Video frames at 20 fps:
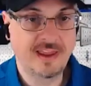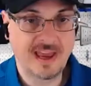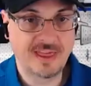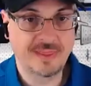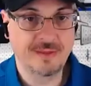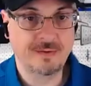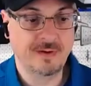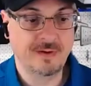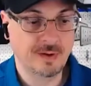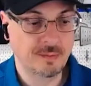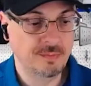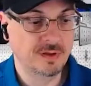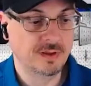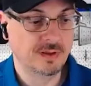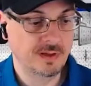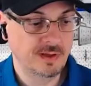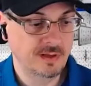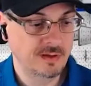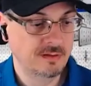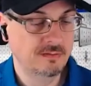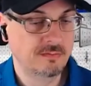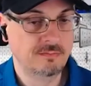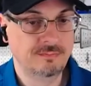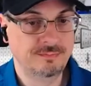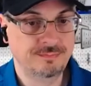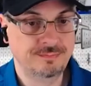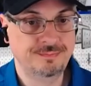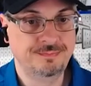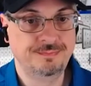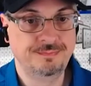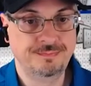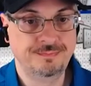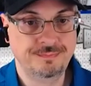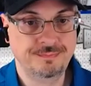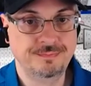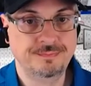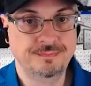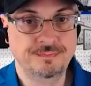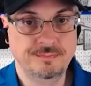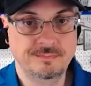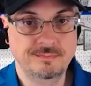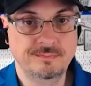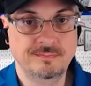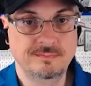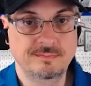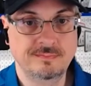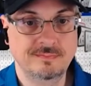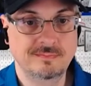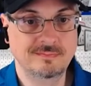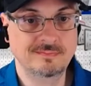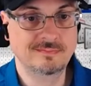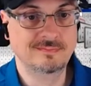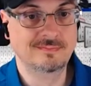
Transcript: gathering. We need ability. buzzers. We need buzzers. I want to